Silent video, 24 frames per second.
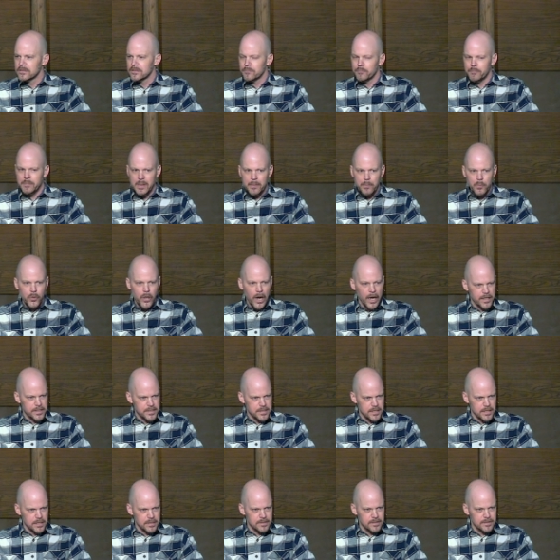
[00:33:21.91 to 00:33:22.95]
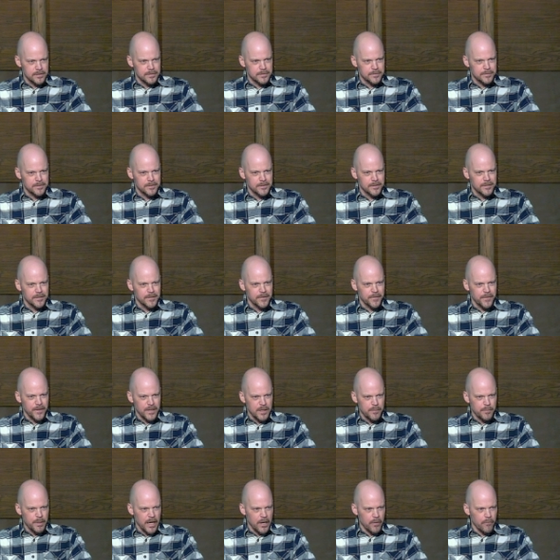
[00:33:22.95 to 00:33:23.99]
Memorize it. Think
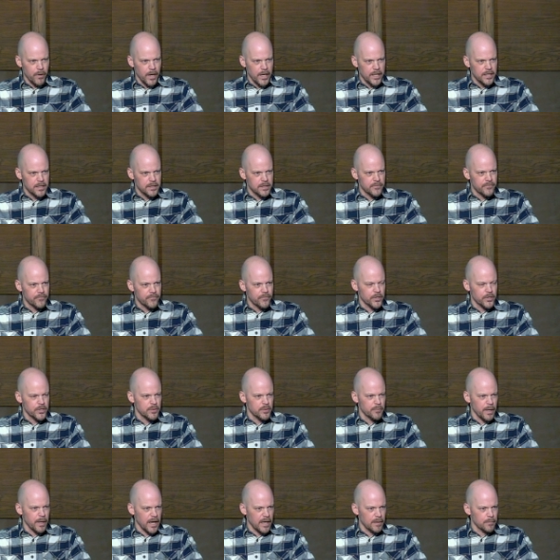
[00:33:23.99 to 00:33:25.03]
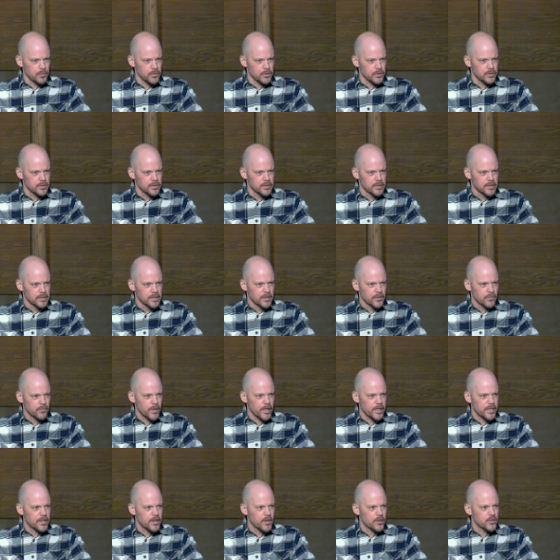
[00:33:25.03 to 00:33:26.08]
about it. Write it in the front of your Bible.
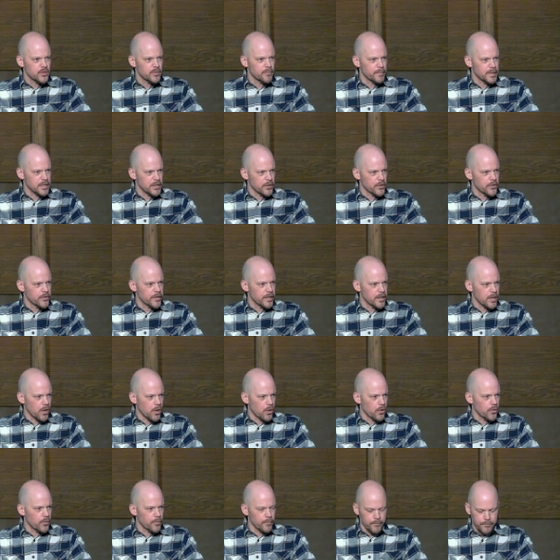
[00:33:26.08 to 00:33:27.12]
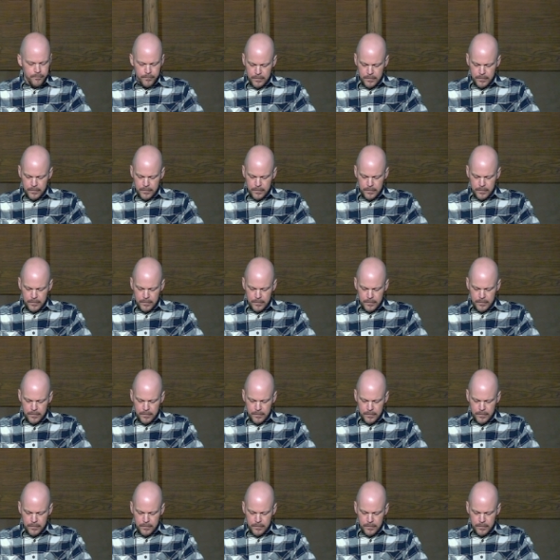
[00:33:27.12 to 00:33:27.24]
Write it on your mirror at home.